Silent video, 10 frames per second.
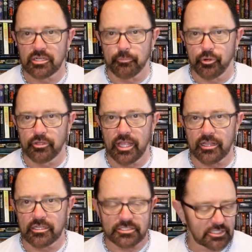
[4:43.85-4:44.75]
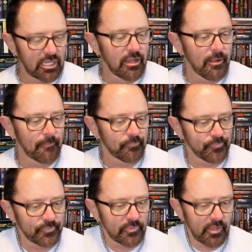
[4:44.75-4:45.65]
a pearl necklace.
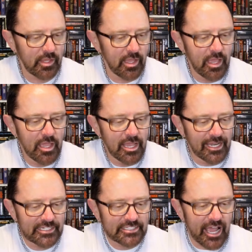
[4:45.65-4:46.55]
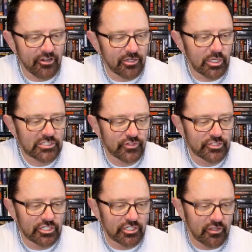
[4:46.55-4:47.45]
In a town in West
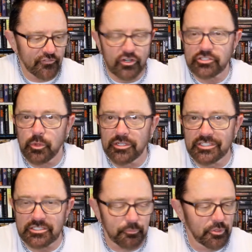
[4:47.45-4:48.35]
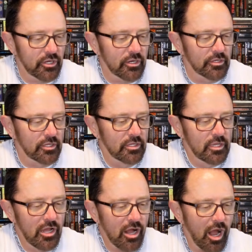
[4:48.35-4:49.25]
Virginia, the first one disappeared.
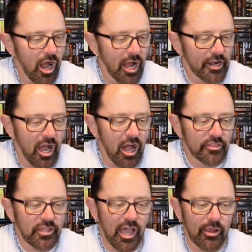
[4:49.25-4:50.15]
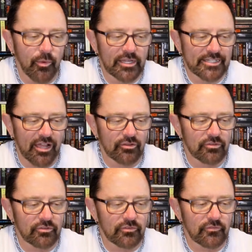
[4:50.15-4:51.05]
On the highway
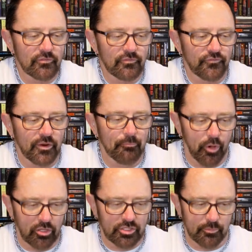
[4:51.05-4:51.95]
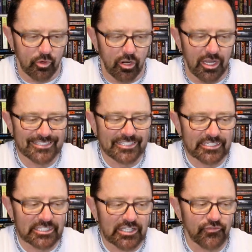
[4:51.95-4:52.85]
down from Baltimore, a
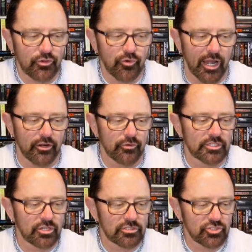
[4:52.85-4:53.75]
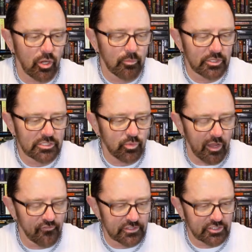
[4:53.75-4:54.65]
successful writer returns home with his
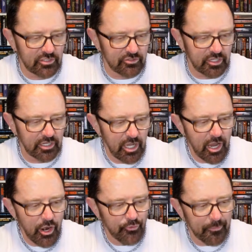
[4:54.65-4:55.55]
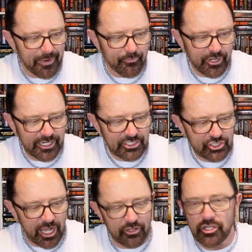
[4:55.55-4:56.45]
wife and children, remembering his
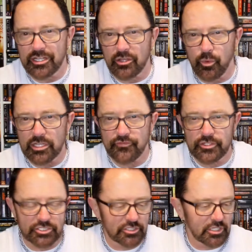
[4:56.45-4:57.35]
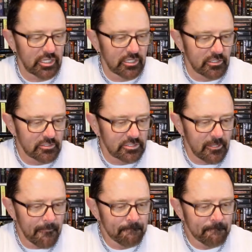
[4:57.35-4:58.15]
childhood in the West Virginia hills.